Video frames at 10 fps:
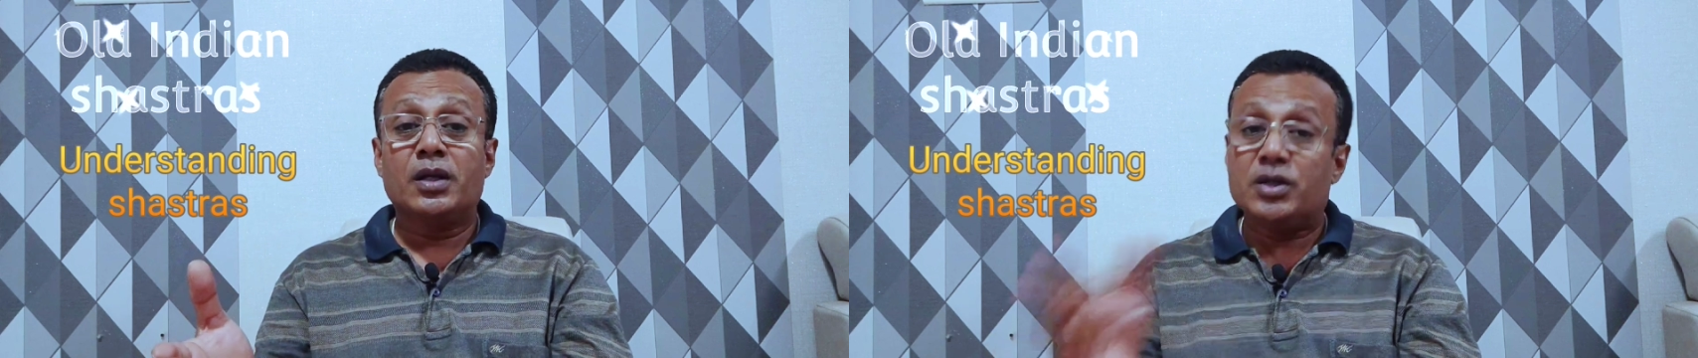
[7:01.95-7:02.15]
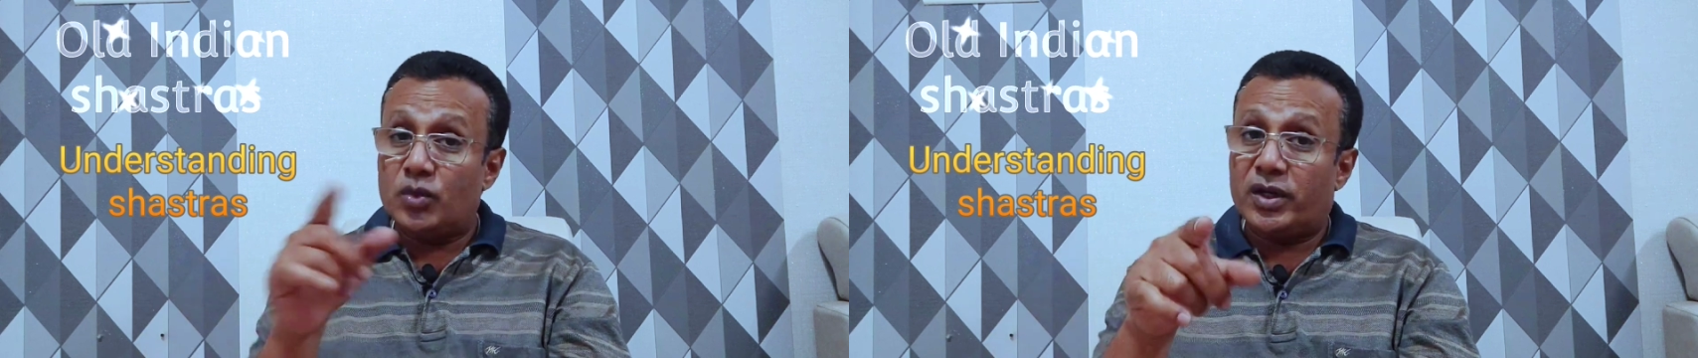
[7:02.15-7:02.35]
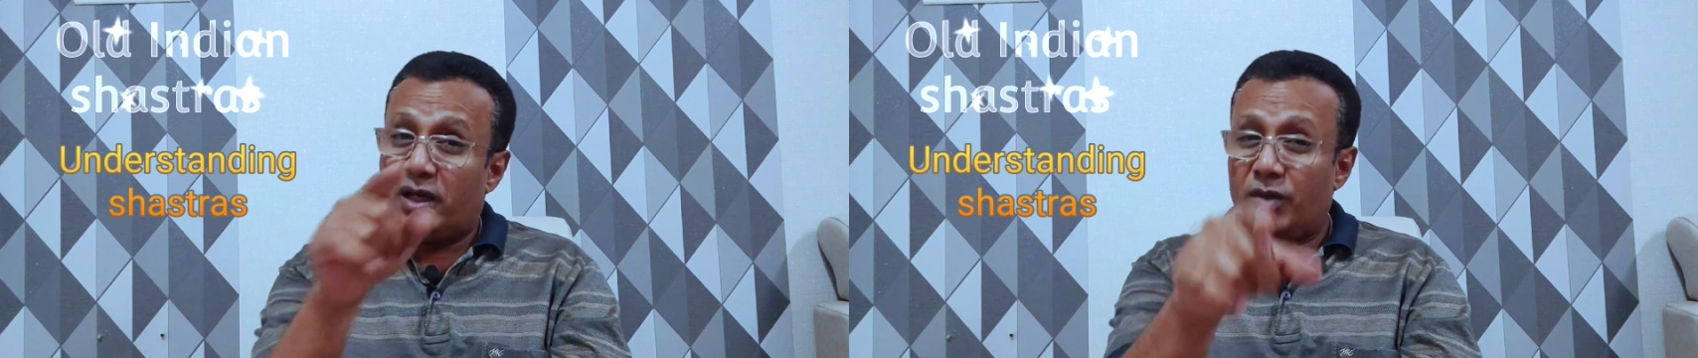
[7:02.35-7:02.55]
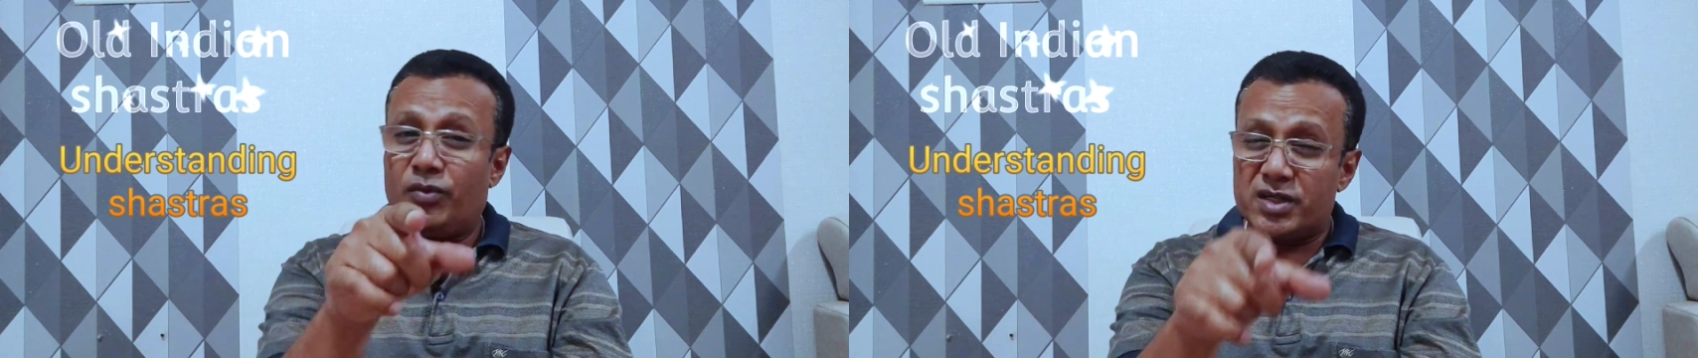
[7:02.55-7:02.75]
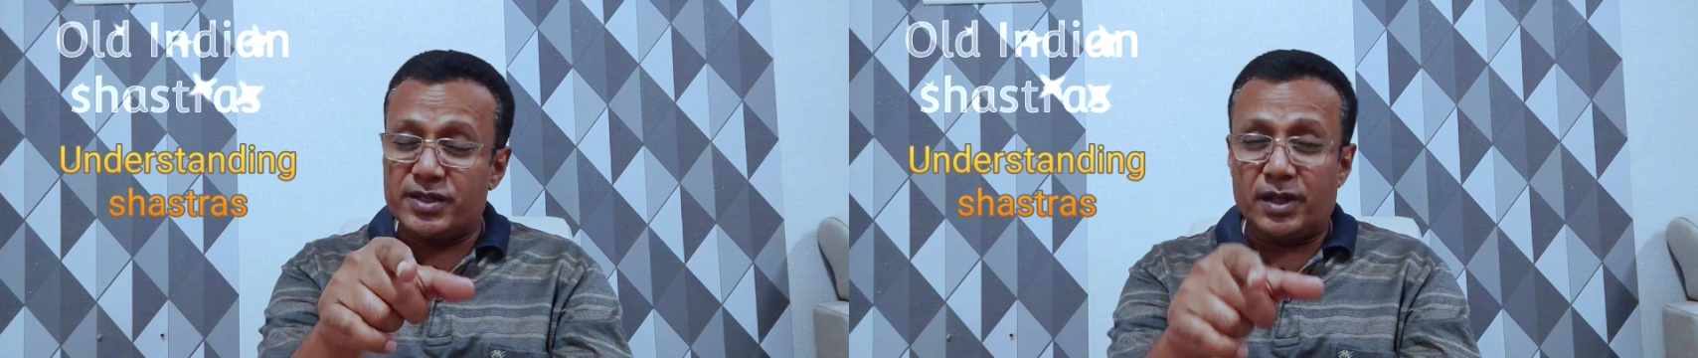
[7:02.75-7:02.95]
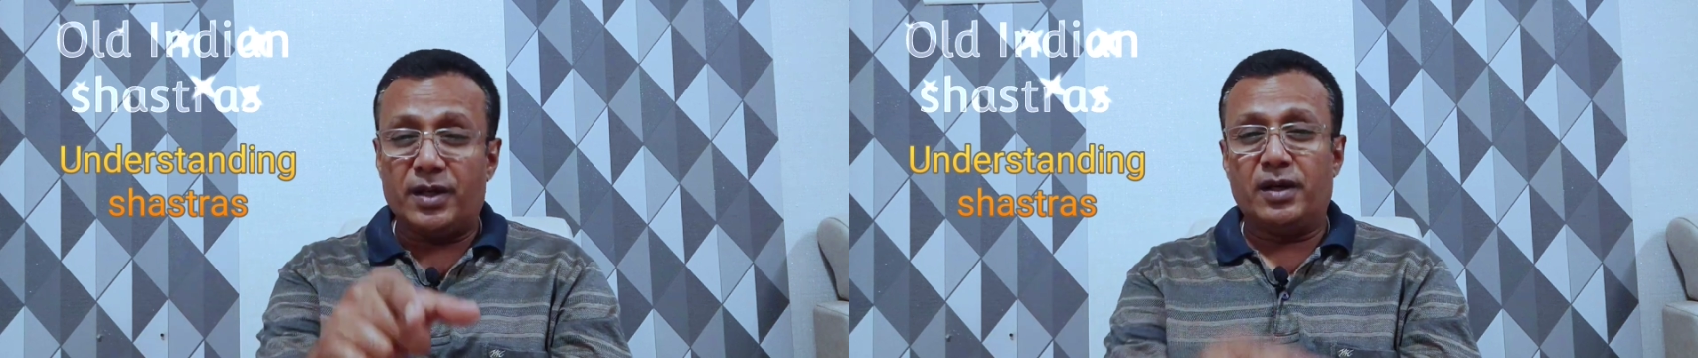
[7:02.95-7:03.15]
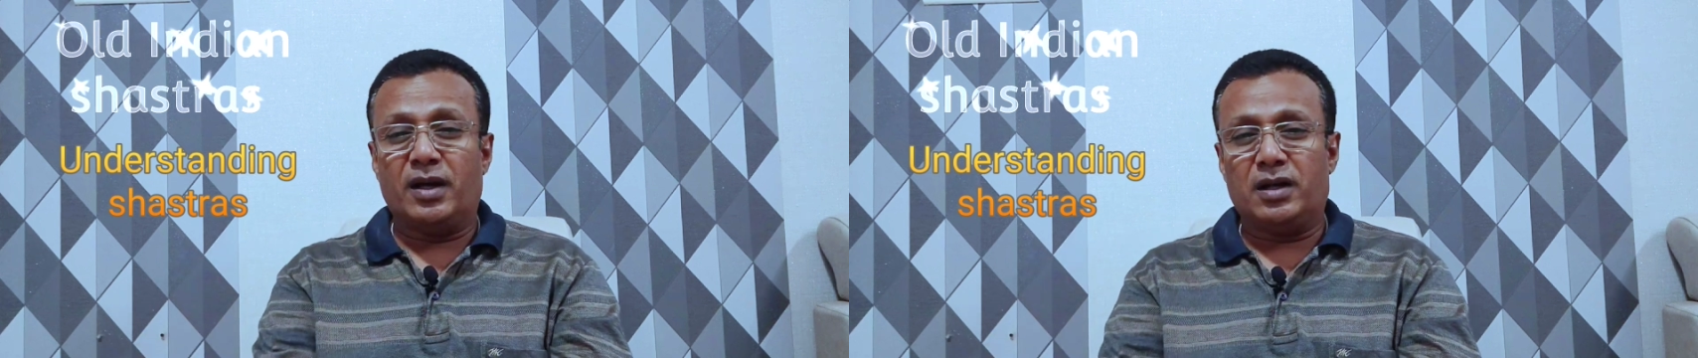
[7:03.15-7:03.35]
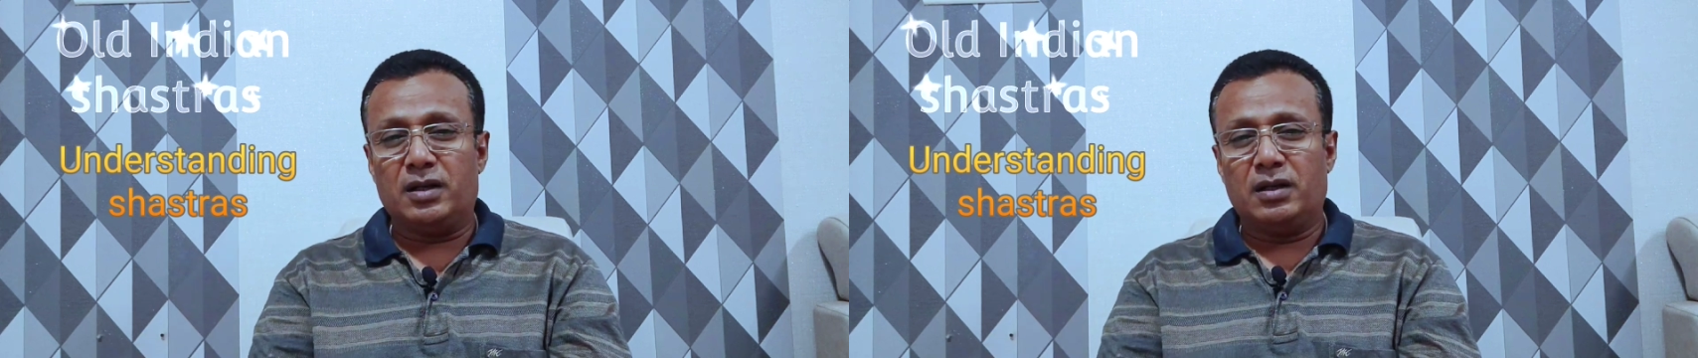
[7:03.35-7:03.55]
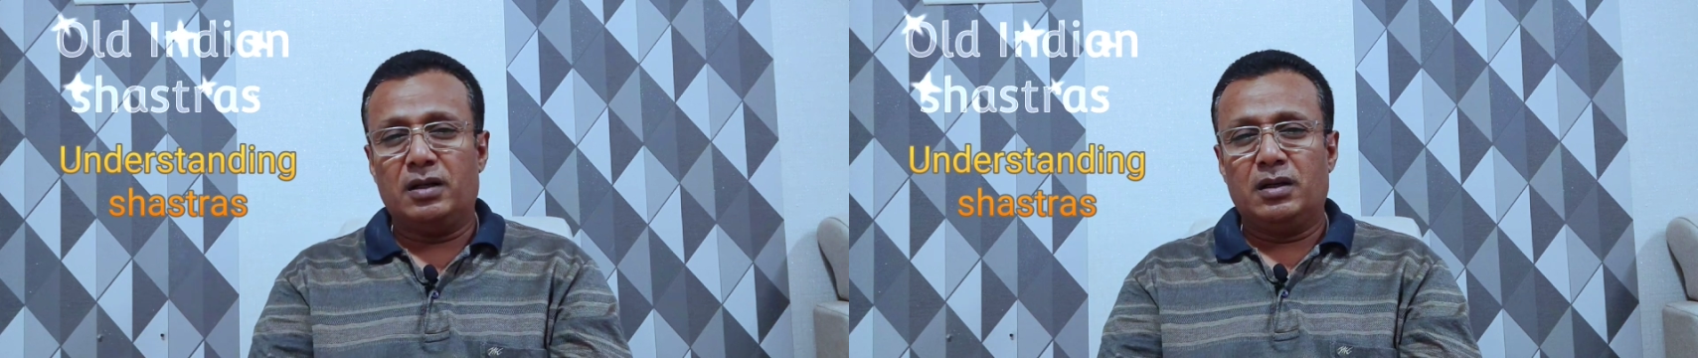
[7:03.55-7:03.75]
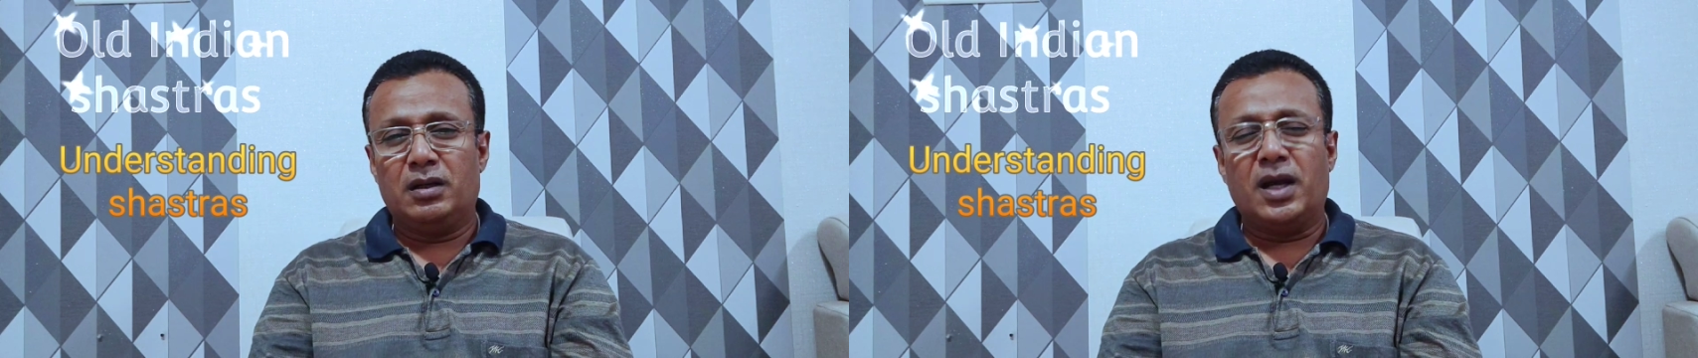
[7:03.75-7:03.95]
You can investigate that
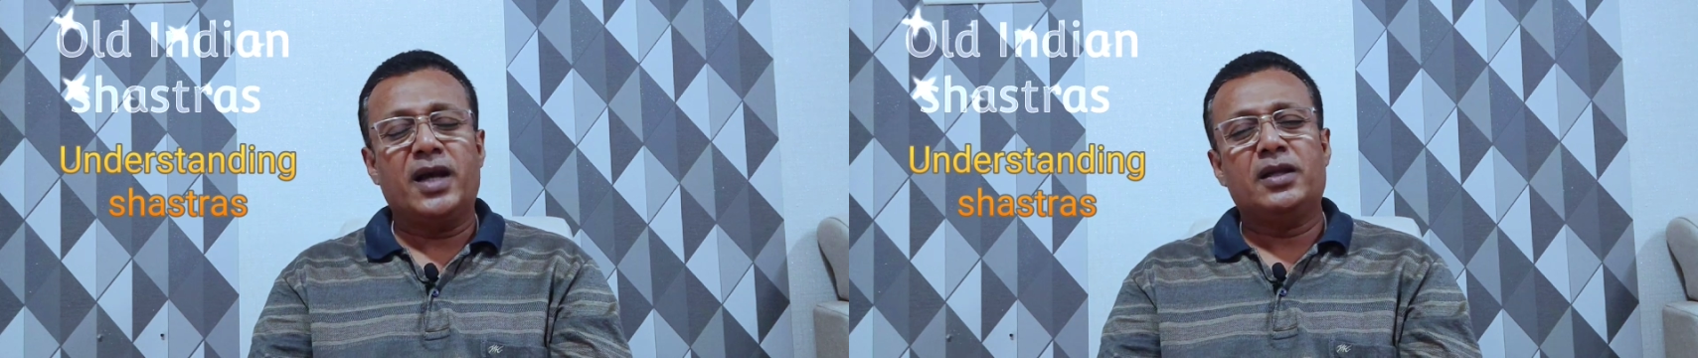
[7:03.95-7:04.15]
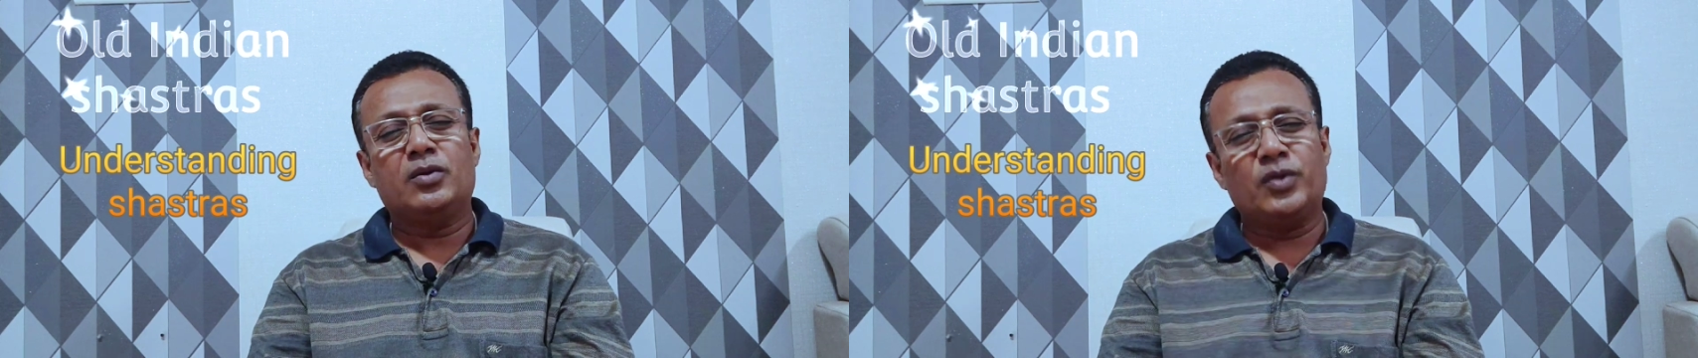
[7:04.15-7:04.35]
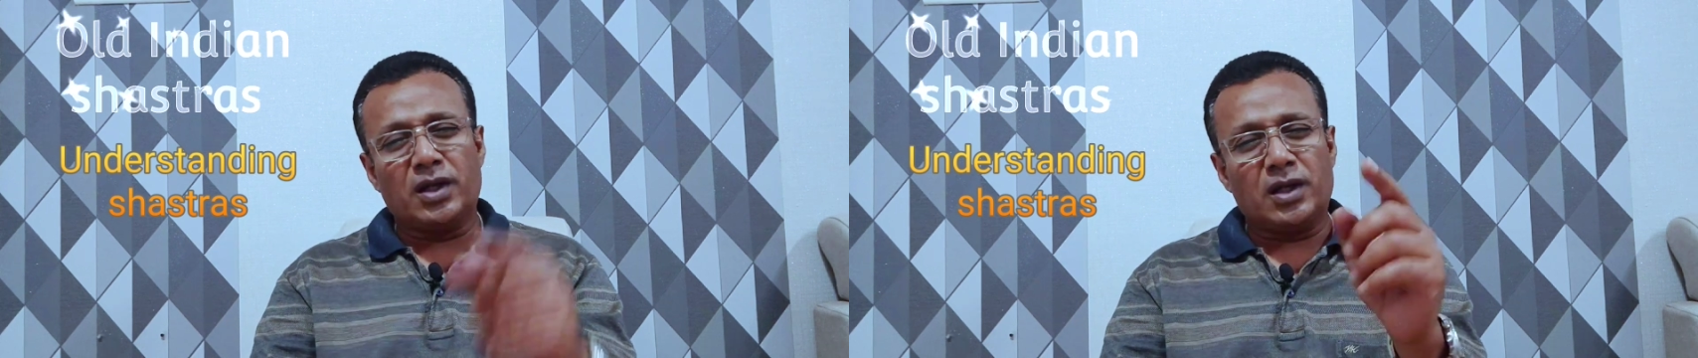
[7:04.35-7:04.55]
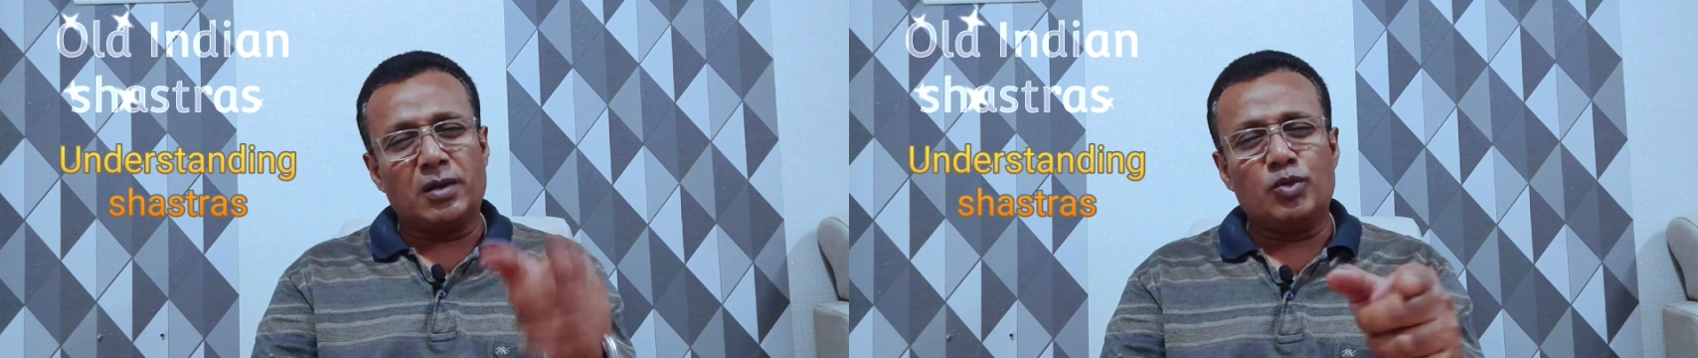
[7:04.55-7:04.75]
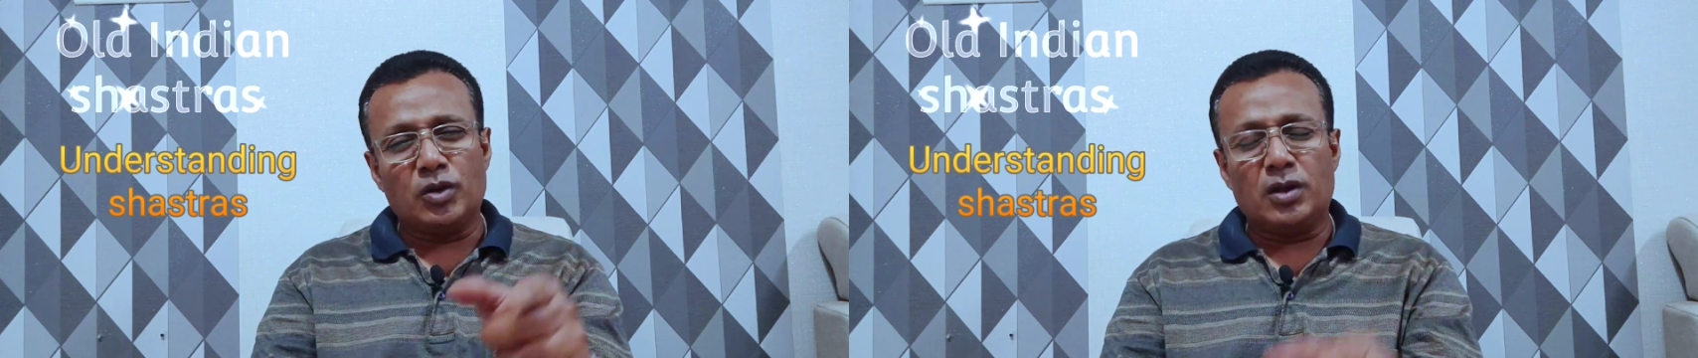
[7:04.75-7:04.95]
and we can come